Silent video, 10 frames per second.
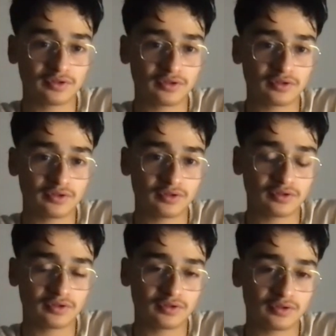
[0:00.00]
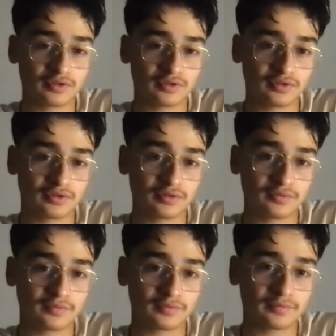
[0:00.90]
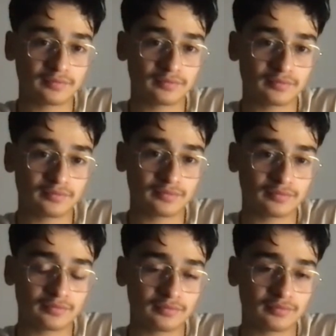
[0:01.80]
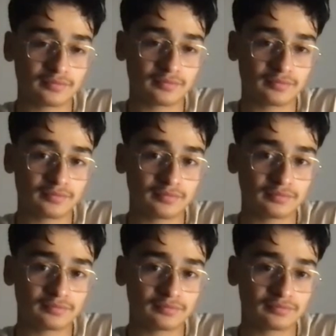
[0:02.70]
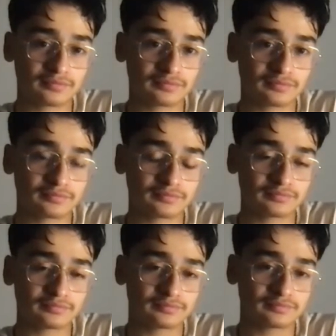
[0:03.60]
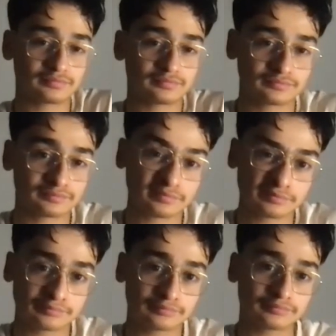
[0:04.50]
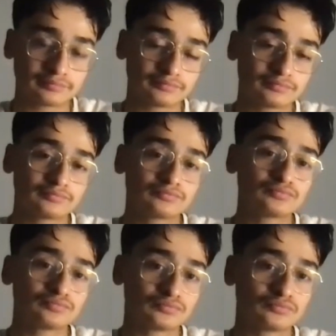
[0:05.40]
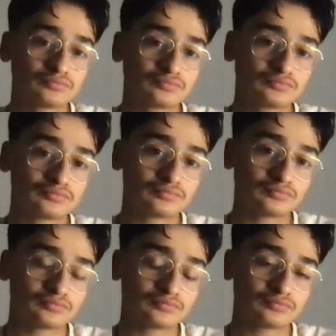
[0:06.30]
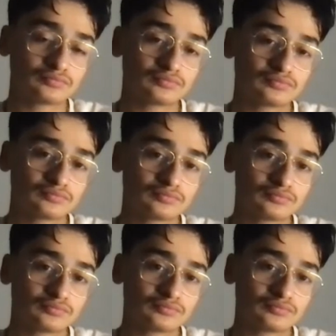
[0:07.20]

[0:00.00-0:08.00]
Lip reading: [no speech]